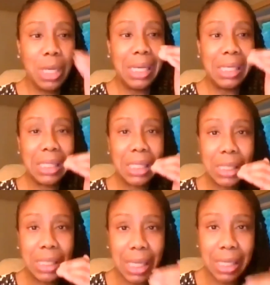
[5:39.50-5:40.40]
He
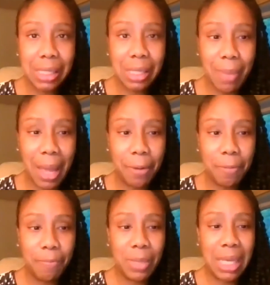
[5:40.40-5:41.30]
still sends them out.
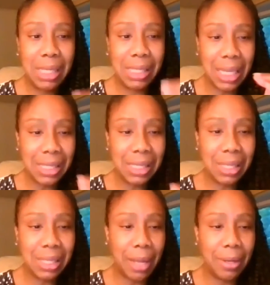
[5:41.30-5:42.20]
He sends
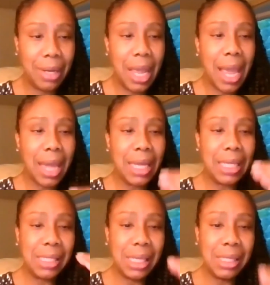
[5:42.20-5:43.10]
them out and he
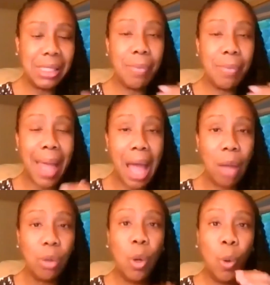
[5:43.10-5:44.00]
sends them
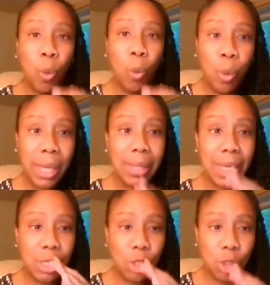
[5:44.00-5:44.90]
out with
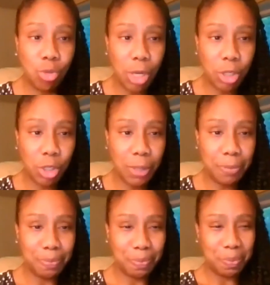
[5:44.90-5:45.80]

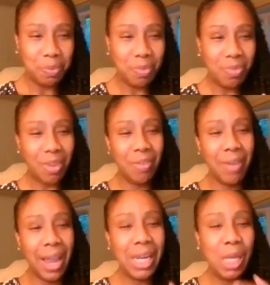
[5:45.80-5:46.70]
instruction,
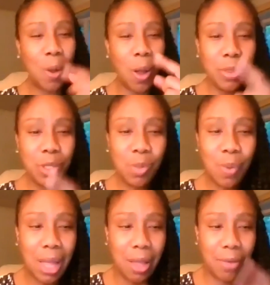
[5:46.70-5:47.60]
right? He called the
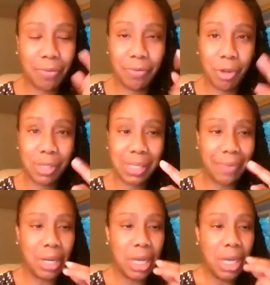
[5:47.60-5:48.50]
12, verse
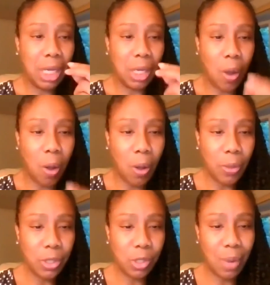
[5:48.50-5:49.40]
7. He
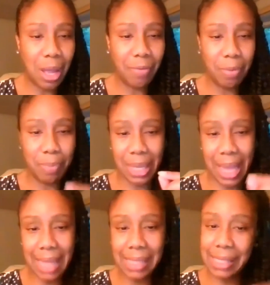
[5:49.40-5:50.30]
called the 12 and
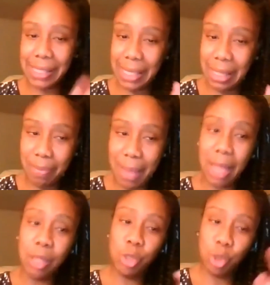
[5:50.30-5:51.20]
began to send them
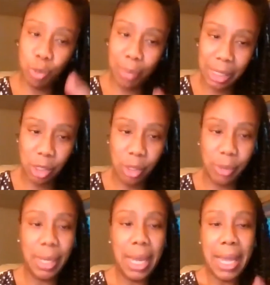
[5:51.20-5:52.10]
out two by
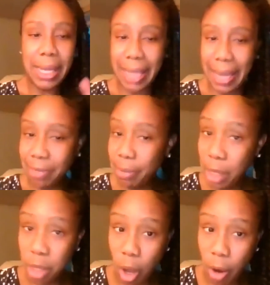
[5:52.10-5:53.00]
two, gave them
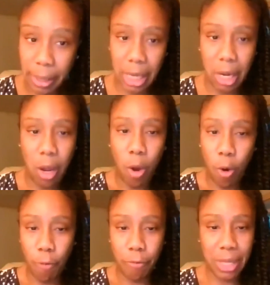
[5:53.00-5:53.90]
authority
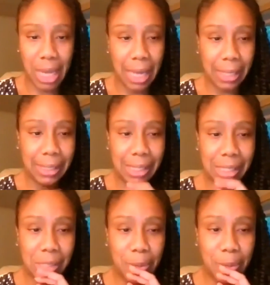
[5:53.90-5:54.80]
over the unclean
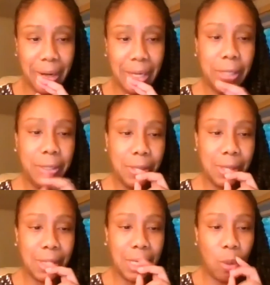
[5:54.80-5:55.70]
spirit.
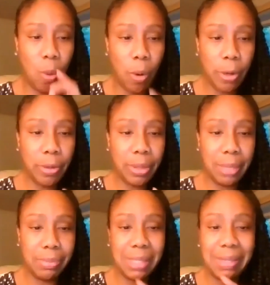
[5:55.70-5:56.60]
He ordered
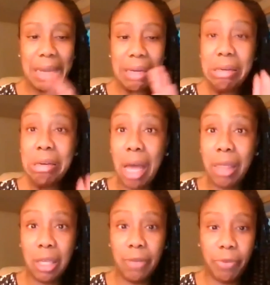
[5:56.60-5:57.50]
them to take
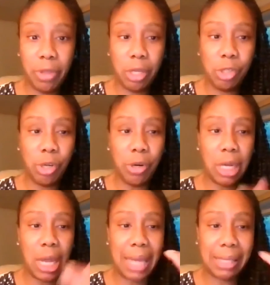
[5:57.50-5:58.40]
nothing for their
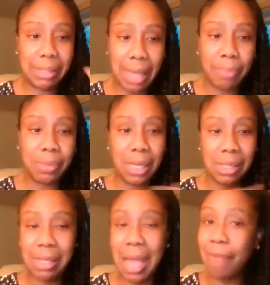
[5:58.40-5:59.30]
journey except
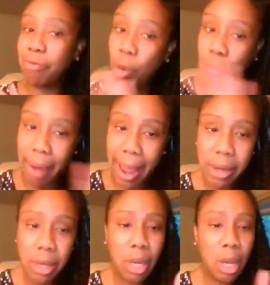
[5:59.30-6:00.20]
staff, no bread,
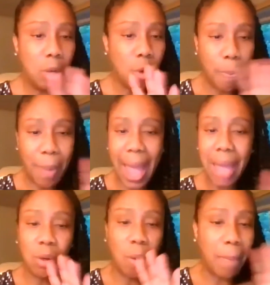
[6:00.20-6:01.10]
no
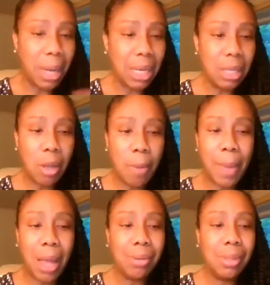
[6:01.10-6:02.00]
bag, no money in their
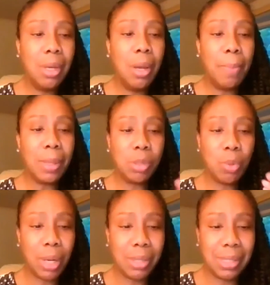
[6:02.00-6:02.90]
belt, but to
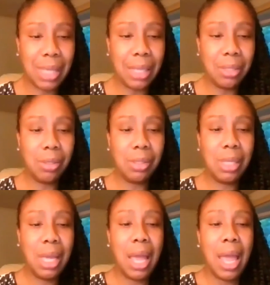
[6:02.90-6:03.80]
sandals
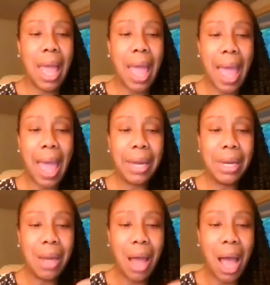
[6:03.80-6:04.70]

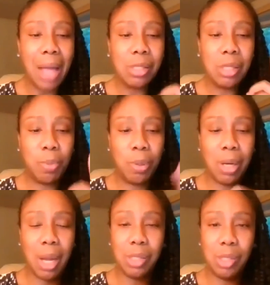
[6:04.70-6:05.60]
and not to put
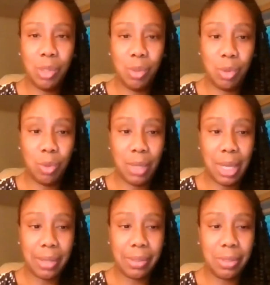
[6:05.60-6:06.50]
on two
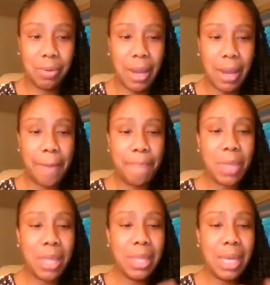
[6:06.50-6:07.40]
tunics, right?
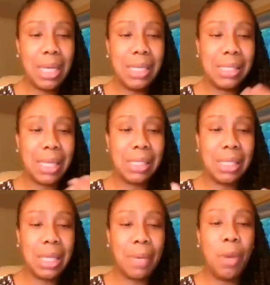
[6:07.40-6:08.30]
And then he said
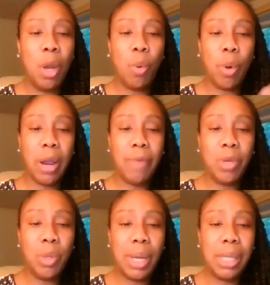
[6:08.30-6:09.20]
to them, Wherever
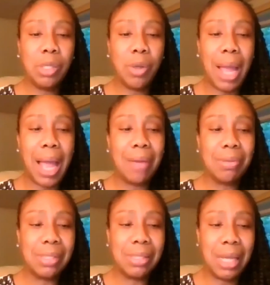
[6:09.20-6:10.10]
you enter a
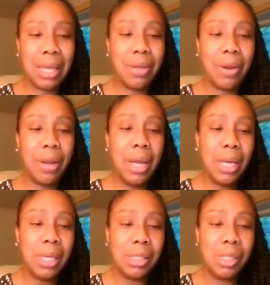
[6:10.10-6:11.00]
house, stay there
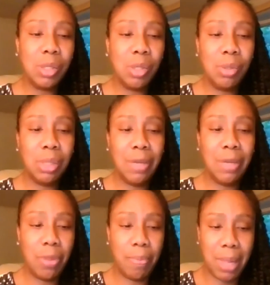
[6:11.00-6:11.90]
until you
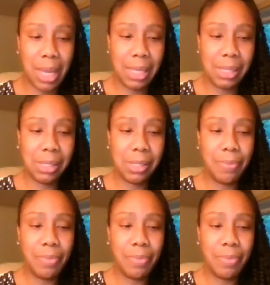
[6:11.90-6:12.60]
leave the place.